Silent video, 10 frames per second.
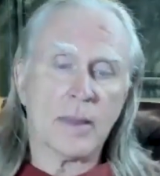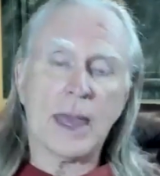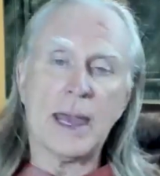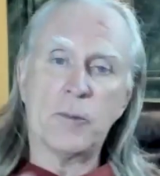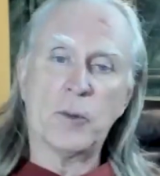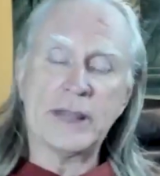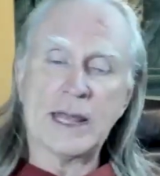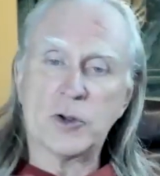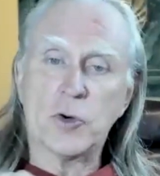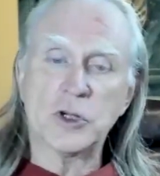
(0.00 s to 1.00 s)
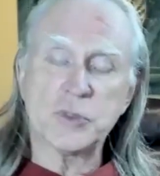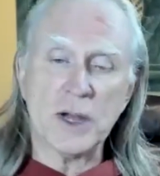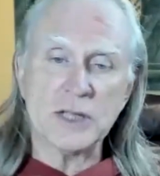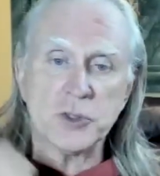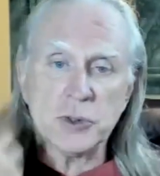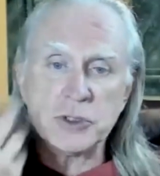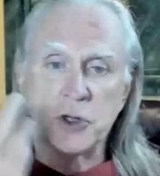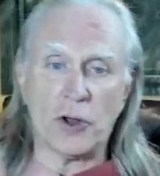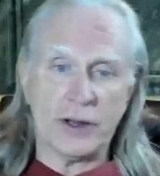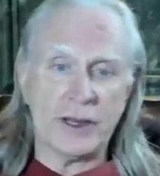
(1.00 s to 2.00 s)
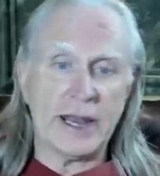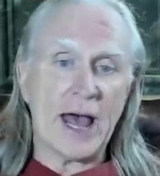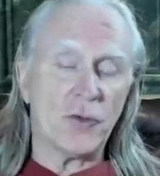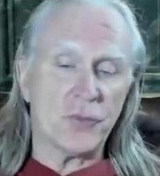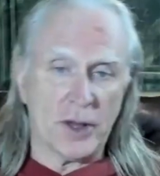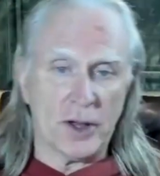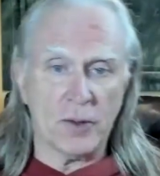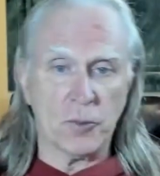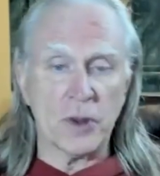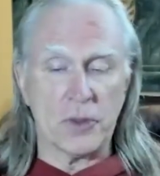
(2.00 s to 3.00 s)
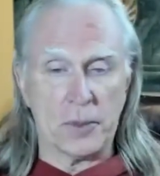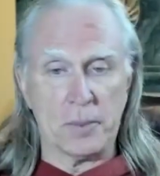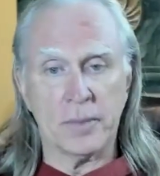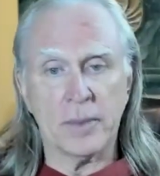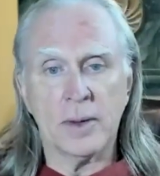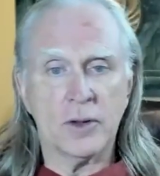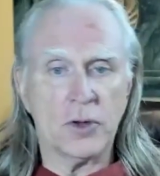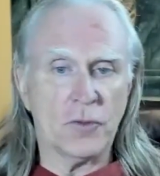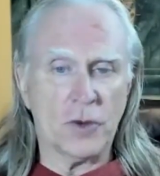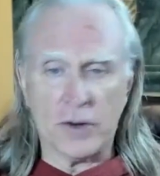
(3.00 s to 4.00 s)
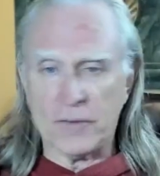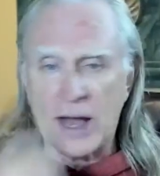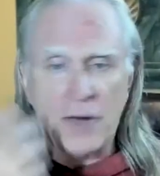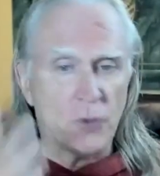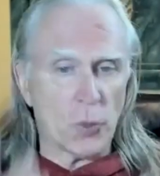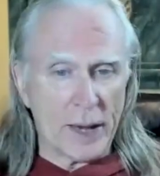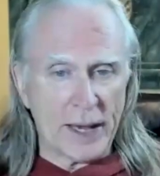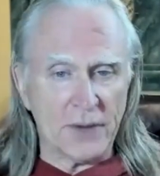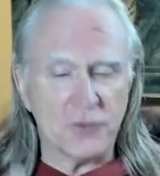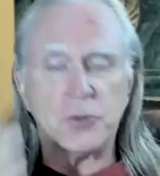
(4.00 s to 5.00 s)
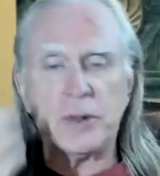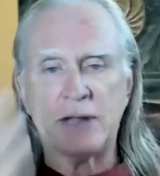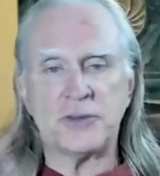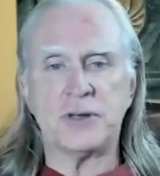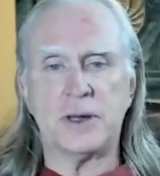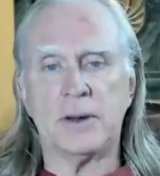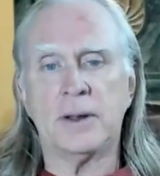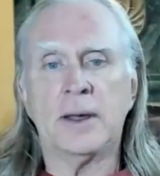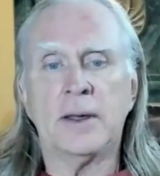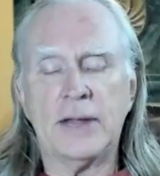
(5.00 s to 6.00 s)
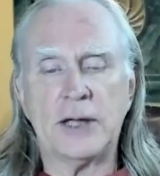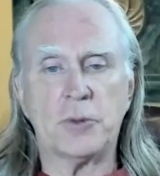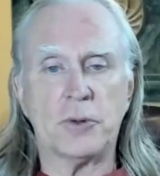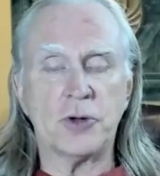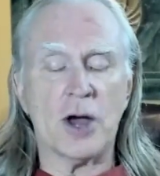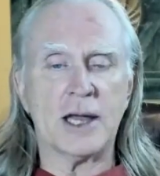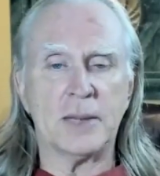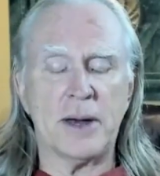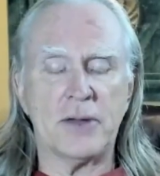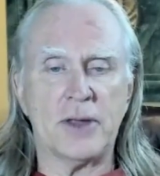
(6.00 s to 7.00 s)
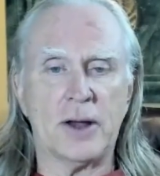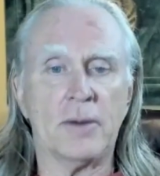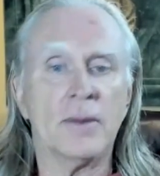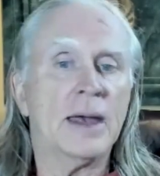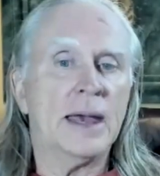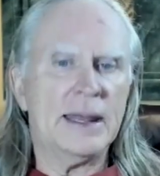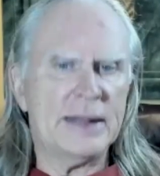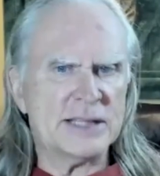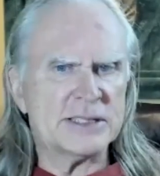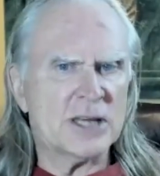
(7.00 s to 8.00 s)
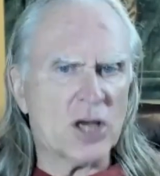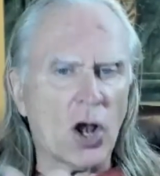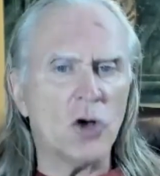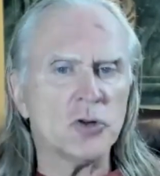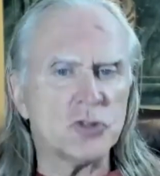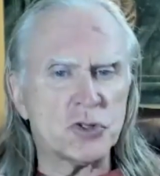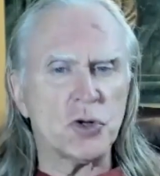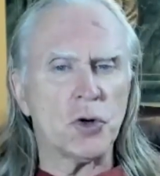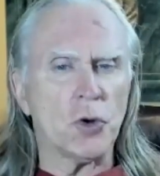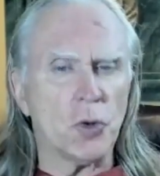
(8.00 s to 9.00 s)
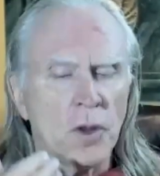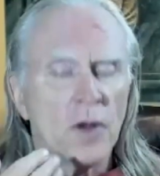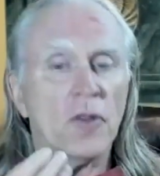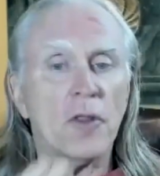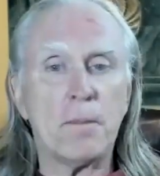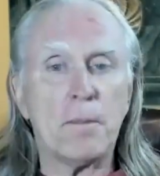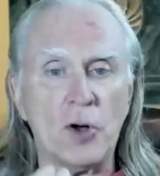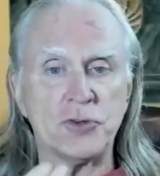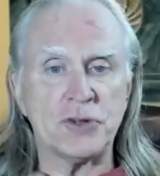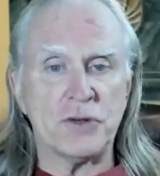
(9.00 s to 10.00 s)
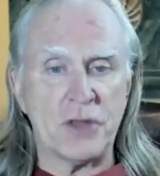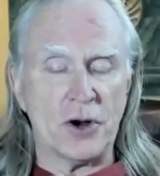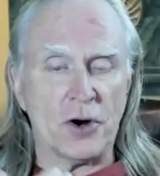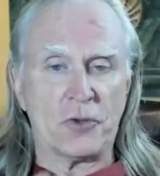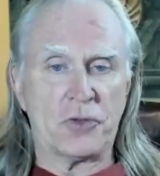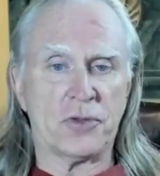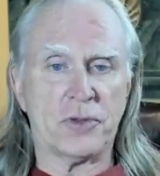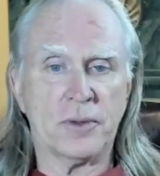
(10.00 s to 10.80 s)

And what that corresponds to, it's called an alpha rhythm. You've heard of alpha waves, but that's uh, that's what we're talking about there, and that's close to the pulse of the Earth.